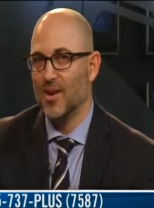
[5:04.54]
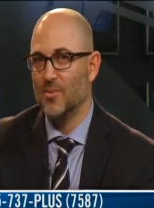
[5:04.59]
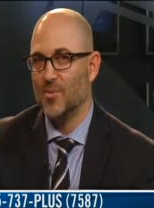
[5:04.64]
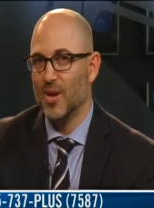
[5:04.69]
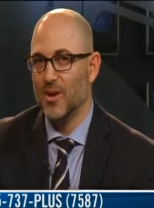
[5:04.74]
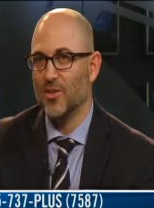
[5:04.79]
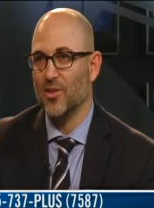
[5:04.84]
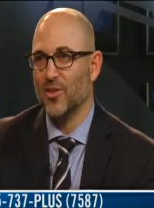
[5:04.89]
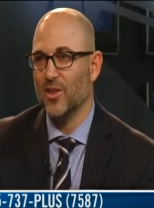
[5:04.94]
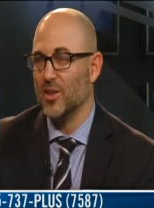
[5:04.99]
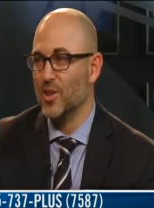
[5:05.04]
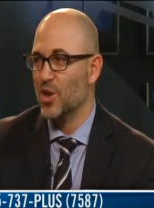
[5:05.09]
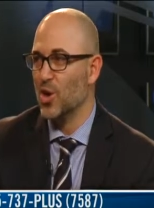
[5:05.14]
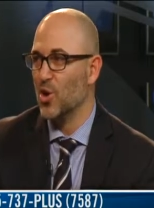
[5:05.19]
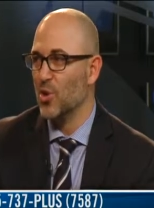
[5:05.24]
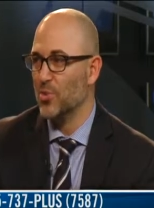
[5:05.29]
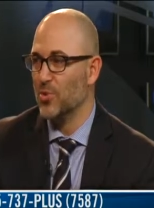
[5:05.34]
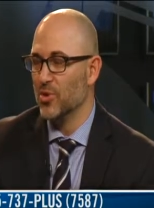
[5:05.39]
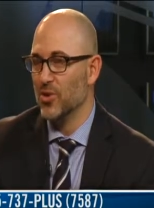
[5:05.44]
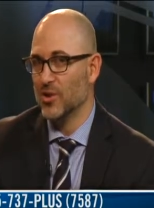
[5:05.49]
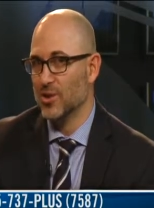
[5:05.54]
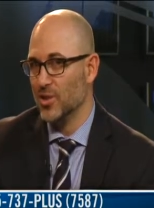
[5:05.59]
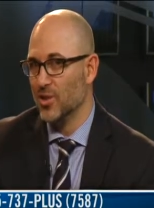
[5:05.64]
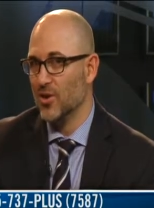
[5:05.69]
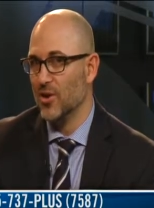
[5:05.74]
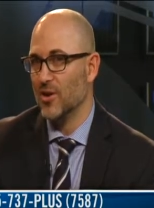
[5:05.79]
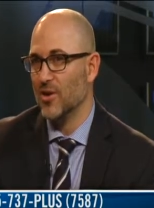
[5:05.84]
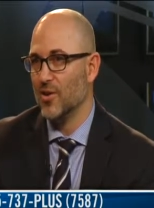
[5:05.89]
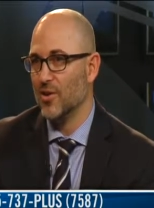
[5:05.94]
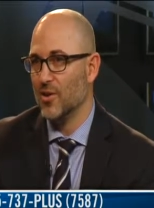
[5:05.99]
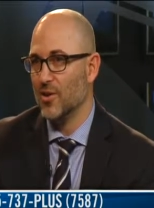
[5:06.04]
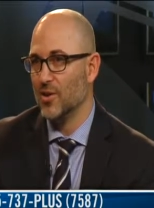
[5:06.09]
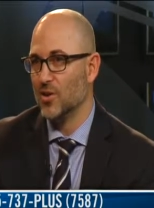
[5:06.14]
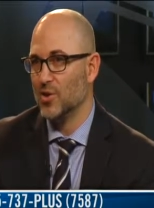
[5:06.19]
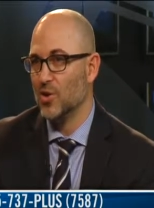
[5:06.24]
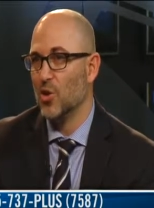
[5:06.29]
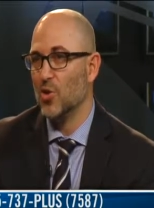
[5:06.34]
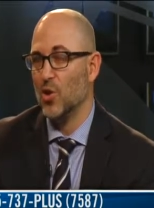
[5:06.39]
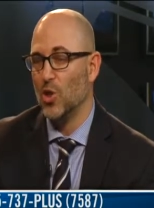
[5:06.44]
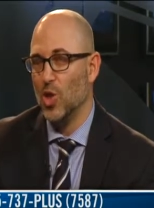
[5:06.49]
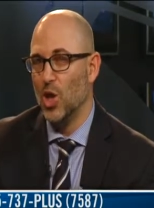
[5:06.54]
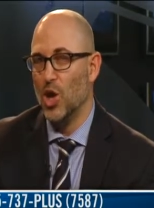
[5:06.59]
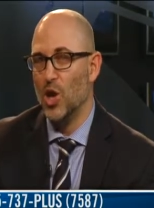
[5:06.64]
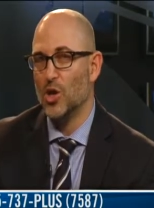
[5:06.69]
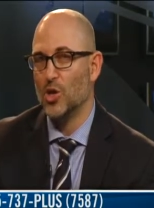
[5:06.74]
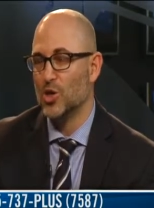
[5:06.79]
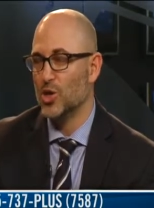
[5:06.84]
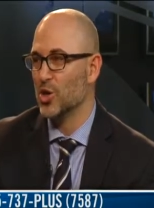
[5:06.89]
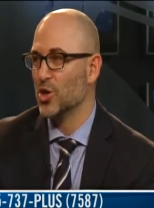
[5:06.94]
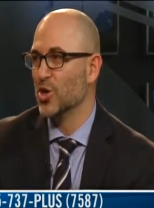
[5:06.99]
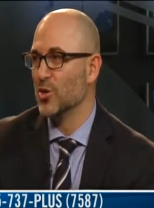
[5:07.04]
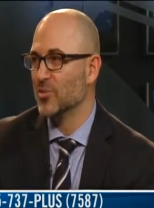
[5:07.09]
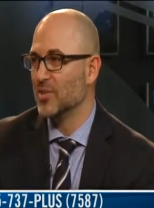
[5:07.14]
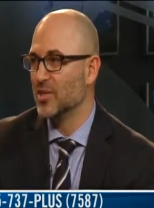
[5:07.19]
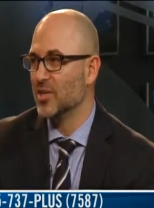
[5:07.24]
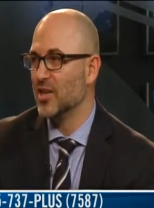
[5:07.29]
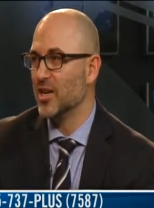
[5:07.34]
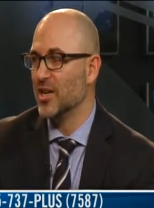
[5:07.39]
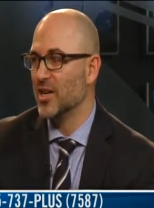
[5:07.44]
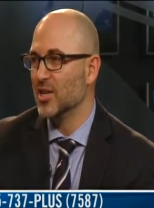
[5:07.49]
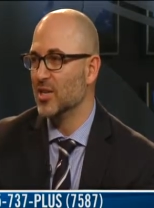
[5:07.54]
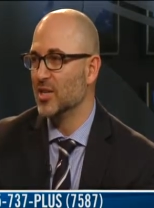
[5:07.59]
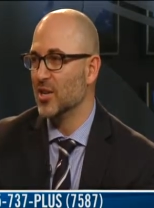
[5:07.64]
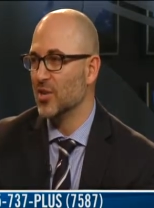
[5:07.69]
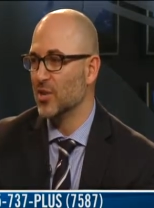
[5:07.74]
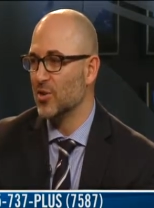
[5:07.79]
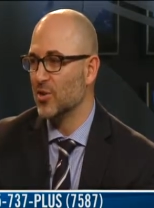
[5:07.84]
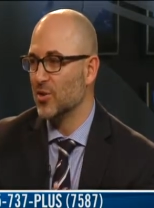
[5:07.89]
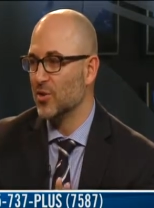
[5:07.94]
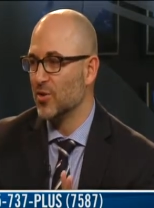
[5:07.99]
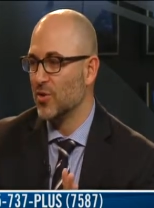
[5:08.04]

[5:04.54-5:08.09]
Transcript: other than the opioids. There are, there's no long-term studies on